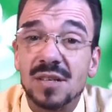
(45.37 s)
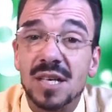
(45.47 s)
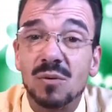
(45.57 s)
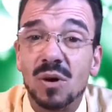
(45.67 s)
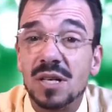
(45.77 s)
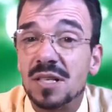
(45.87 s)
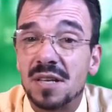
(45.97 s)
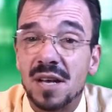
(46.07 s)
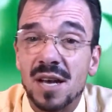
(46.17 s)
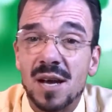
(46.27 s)
It was
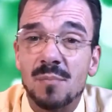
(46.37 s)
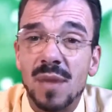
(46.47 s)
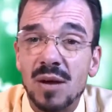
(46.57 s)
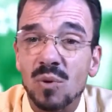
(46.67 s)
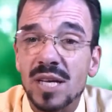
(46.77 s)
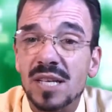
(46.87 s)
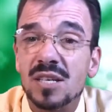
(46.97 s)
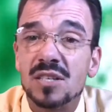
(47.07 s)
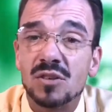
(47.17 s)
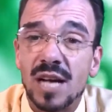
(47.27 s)
Maewyn
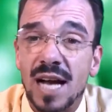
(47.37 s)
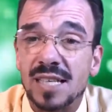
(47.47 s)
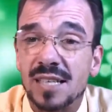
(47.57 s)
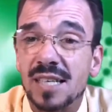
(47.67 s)
Succat,